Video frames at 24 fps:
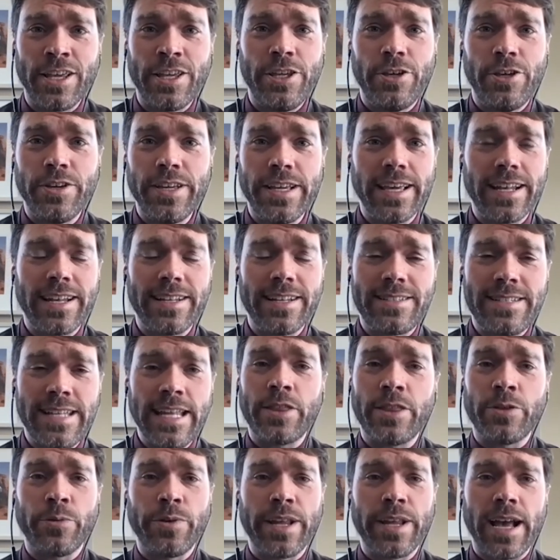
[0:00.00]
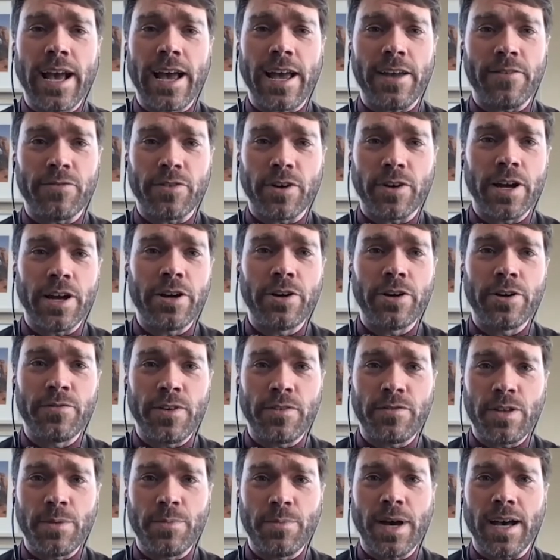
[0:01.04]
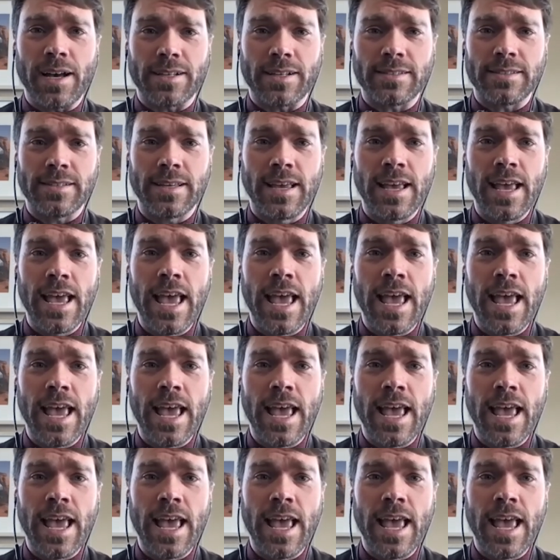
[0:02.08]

You can get a T3i for 150 bucks,